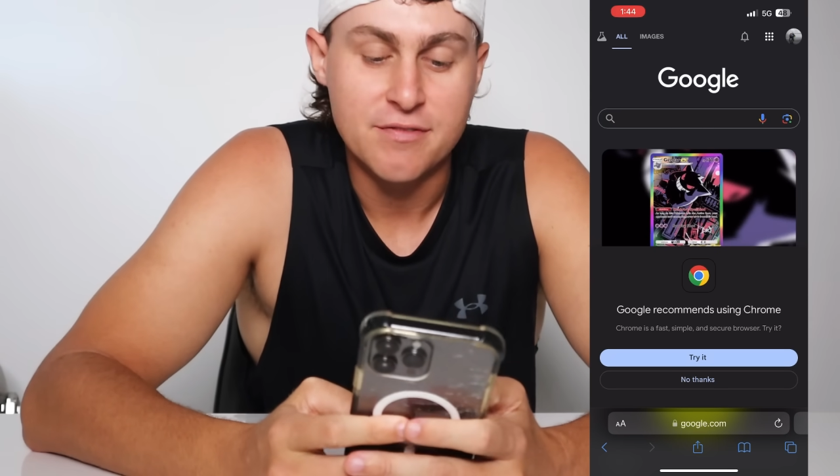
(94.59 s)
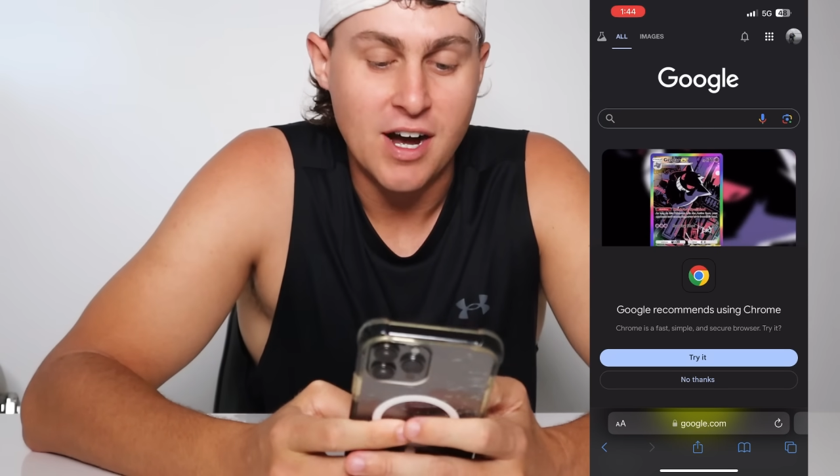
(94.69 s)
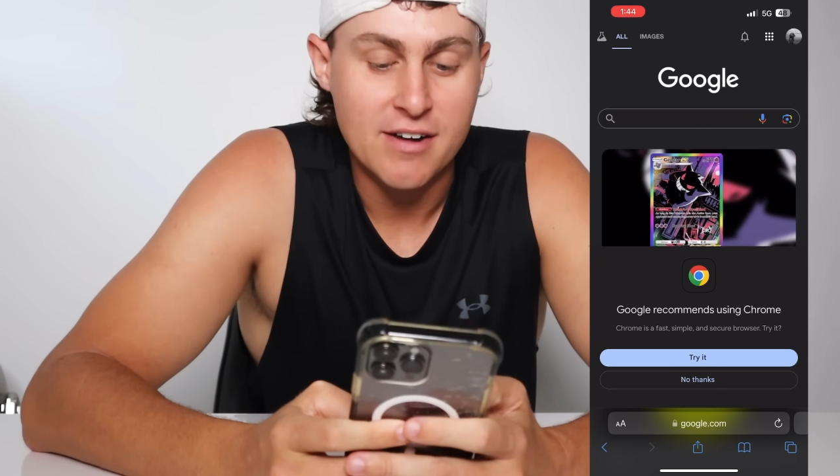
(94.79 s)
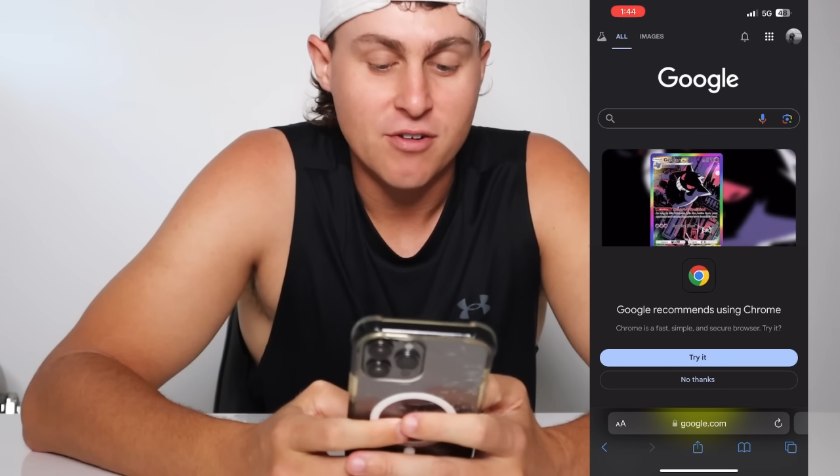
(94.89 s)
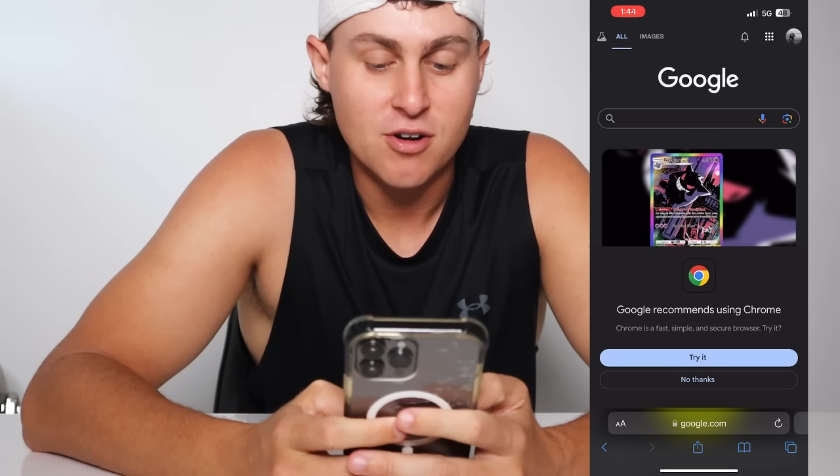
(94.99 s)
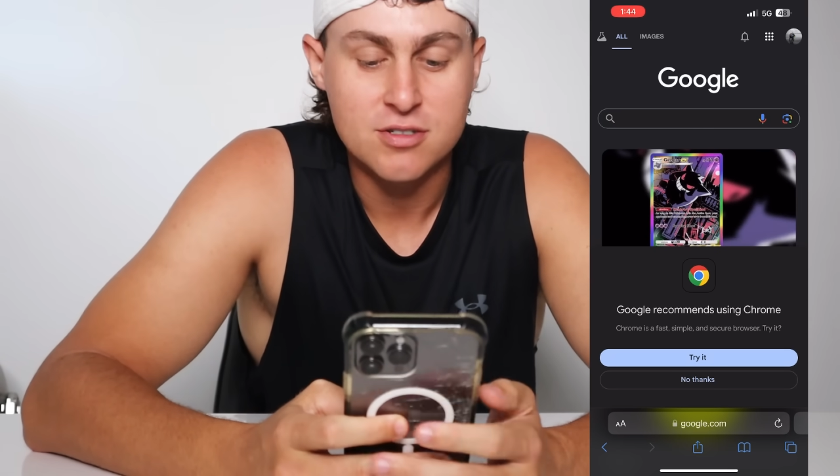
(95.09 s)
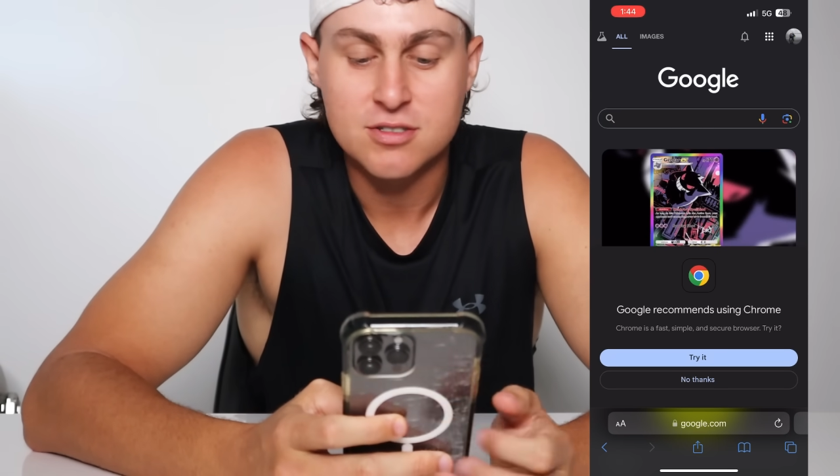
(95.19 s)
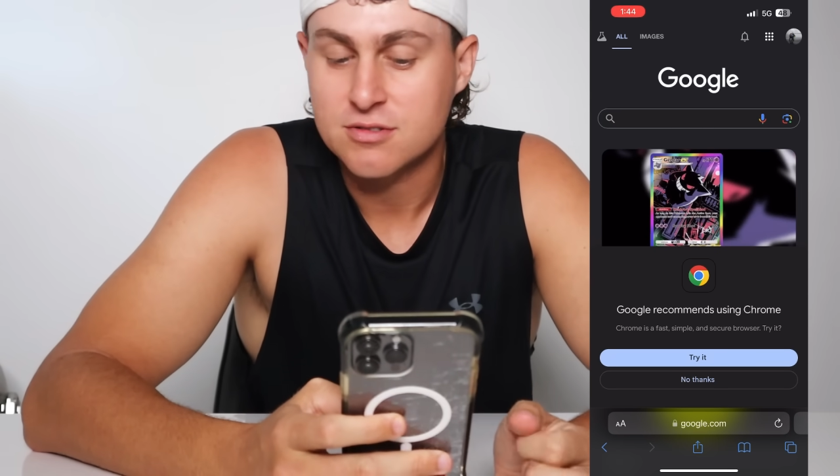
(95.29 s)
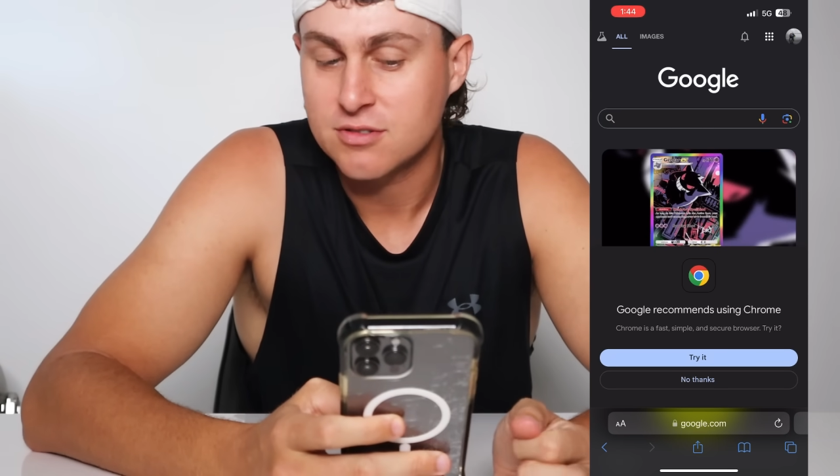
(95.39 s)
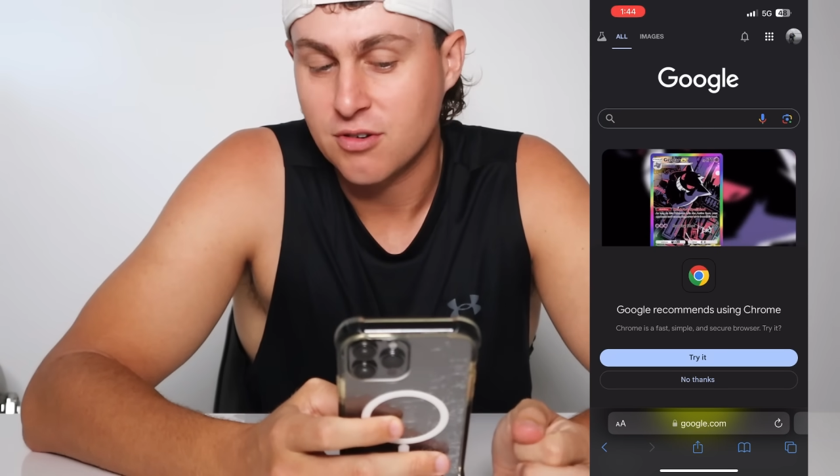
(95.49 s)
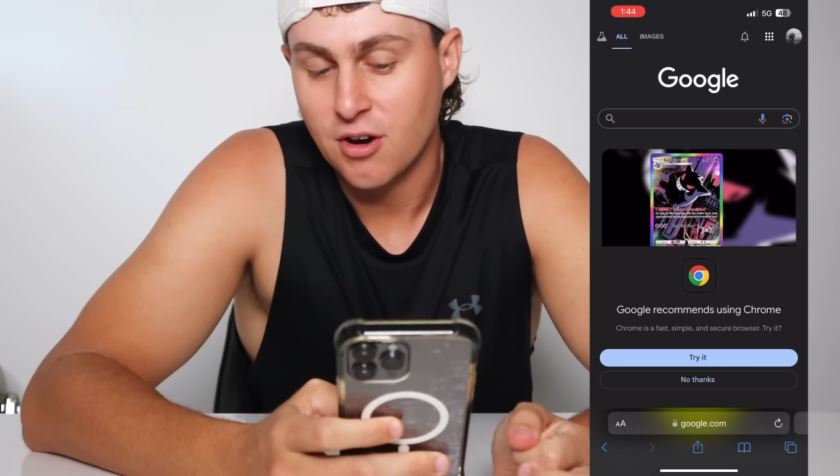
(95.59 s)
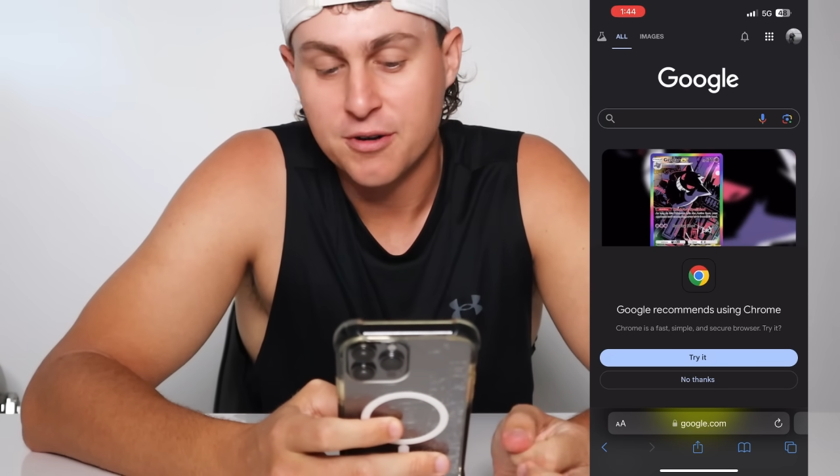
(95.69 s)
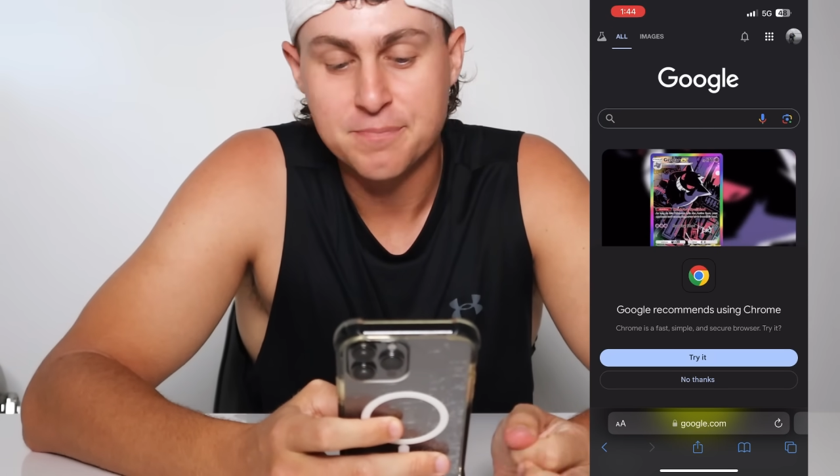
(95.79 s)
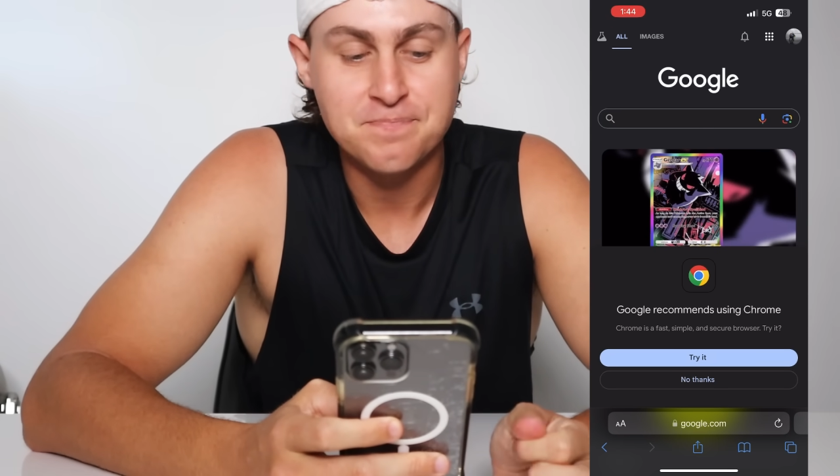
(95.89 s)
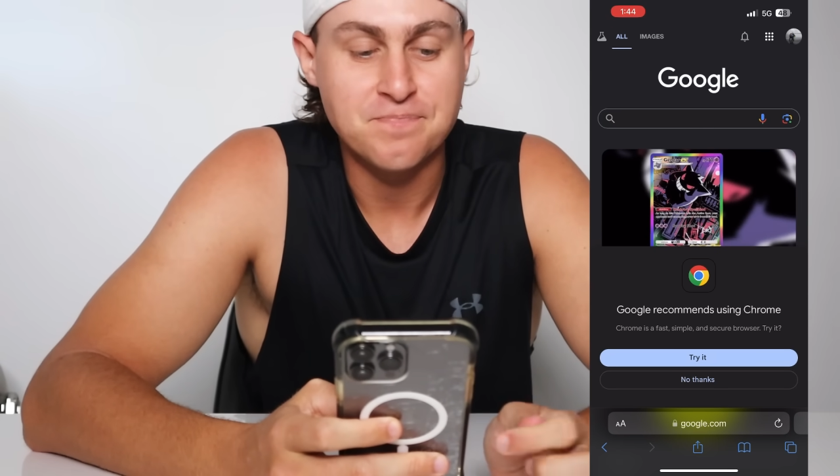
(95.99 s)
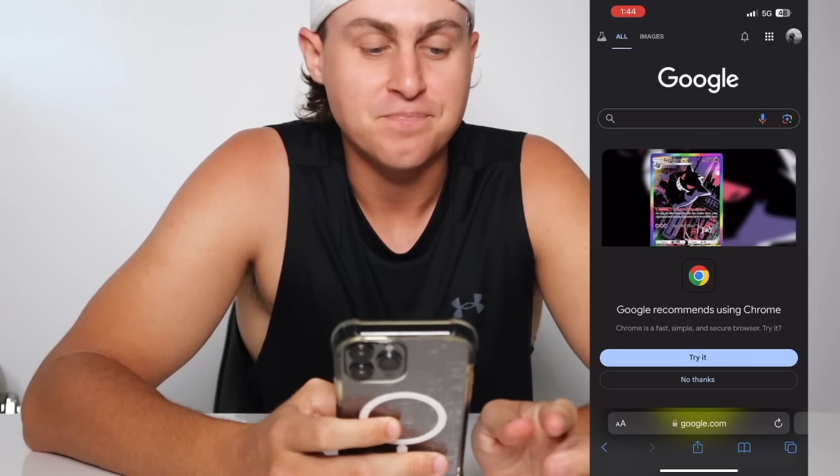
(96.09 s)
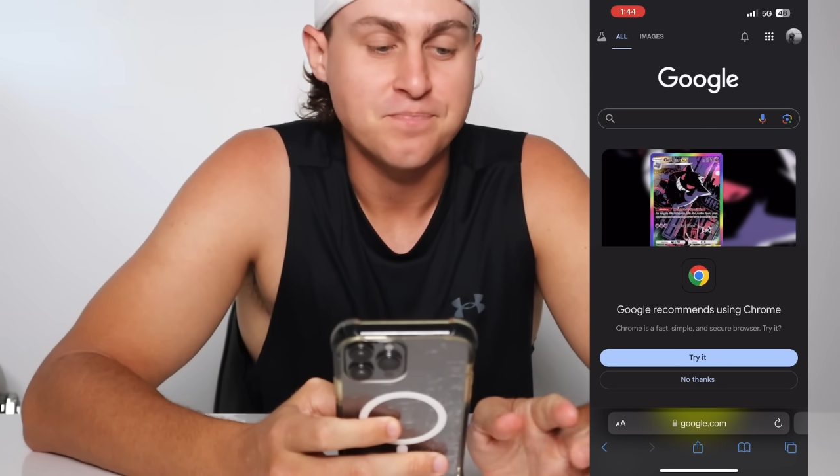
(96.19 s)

Firefox, Chrome.